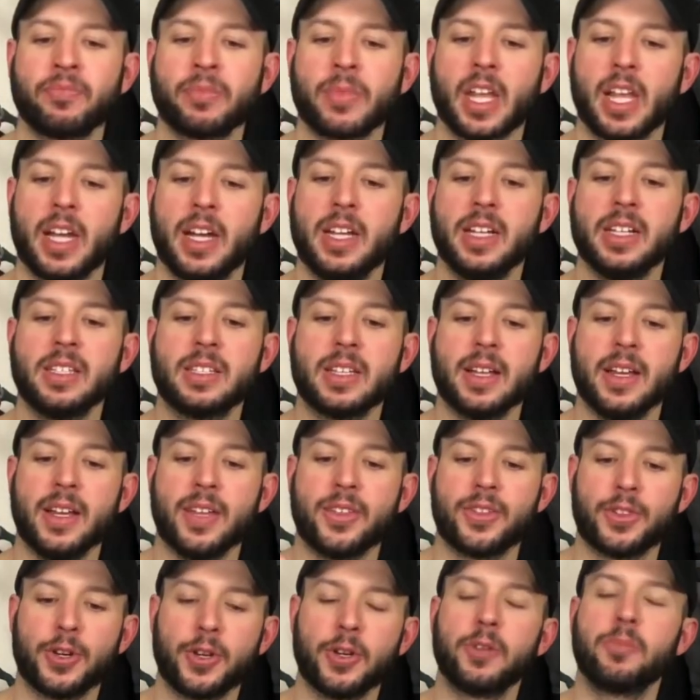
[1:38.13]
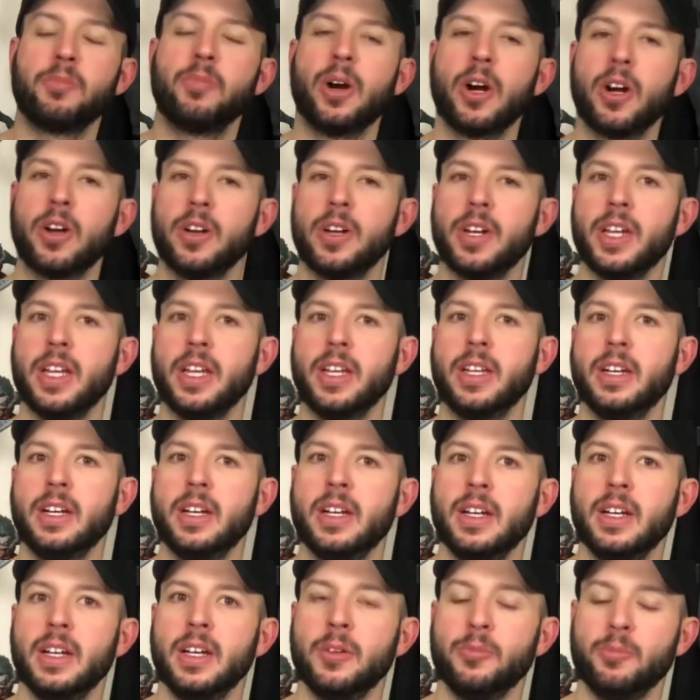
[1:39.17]
It's a third party,
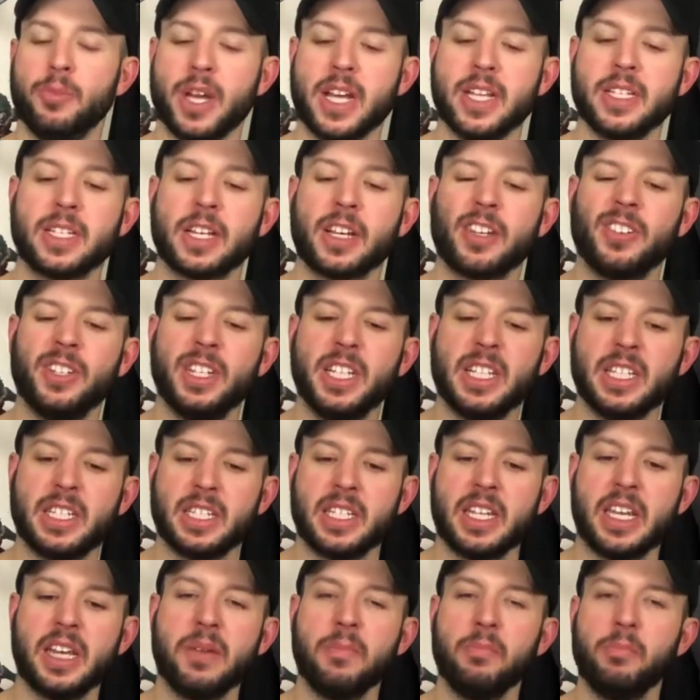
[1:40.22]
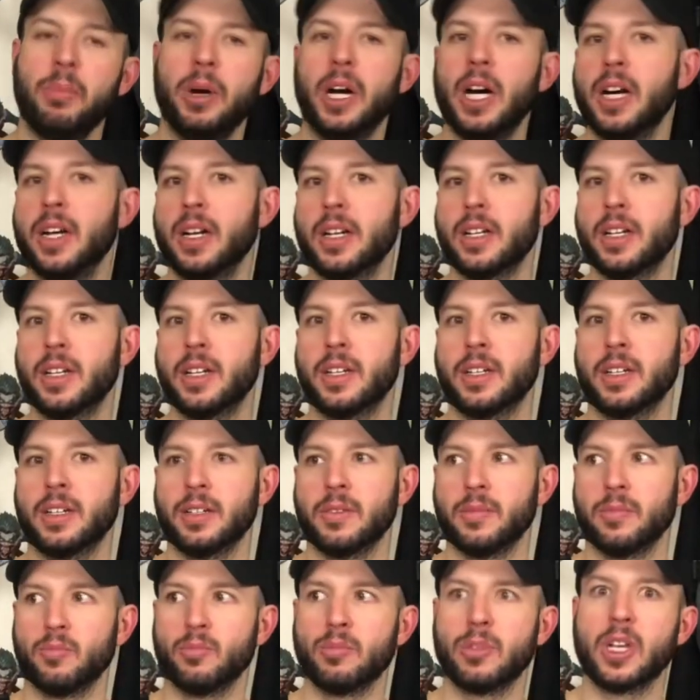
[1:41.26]
basically steampunk
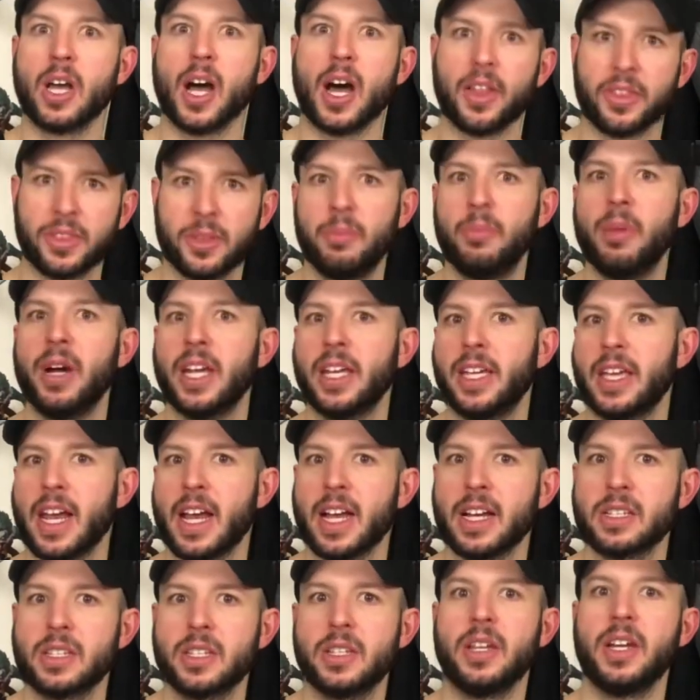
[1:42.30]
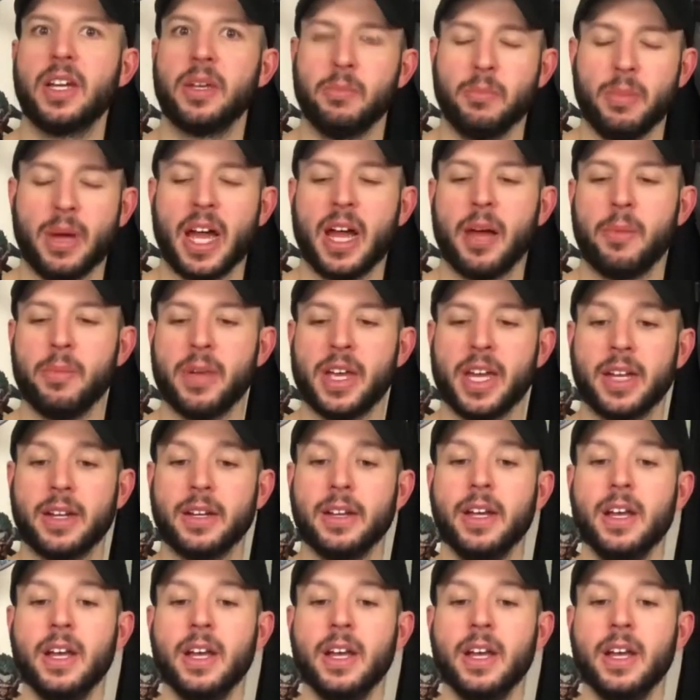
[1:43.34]
Gotham by Gaslight Batman.